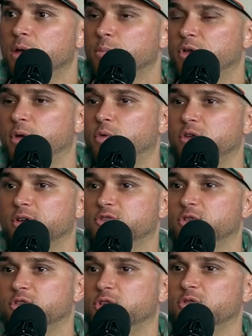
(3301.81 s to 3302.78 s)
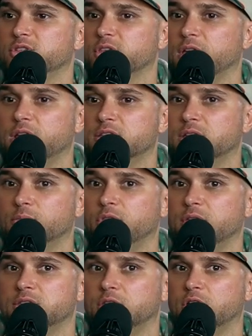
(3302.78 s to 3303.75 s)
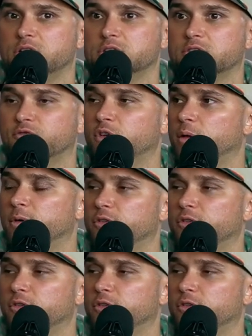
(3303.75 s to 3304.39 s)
But then when you introduce like some things that are just fundamental